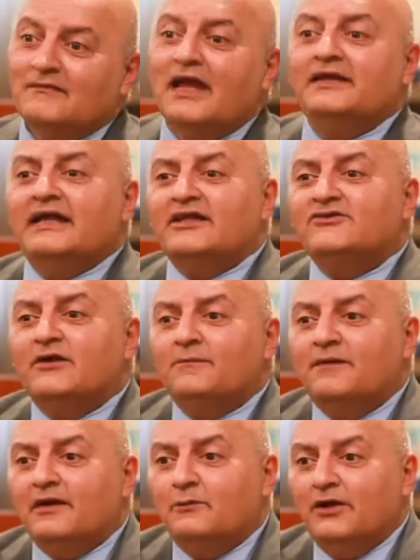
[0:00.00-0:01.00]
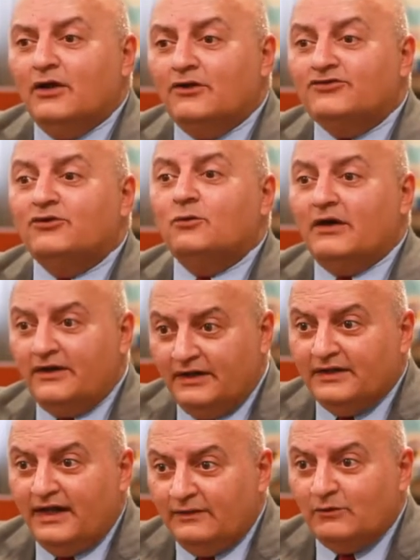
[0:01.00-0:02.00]
And that's something we also wear at
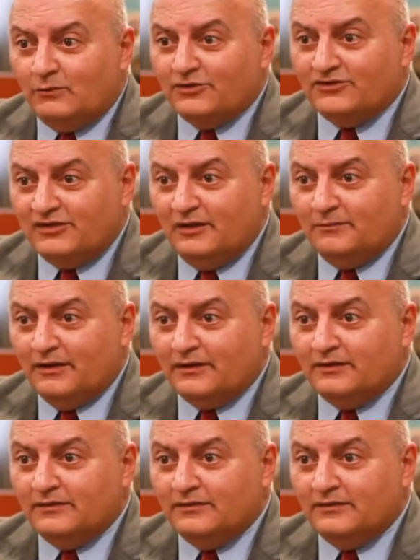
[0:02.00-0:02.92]
night when we're sleeping?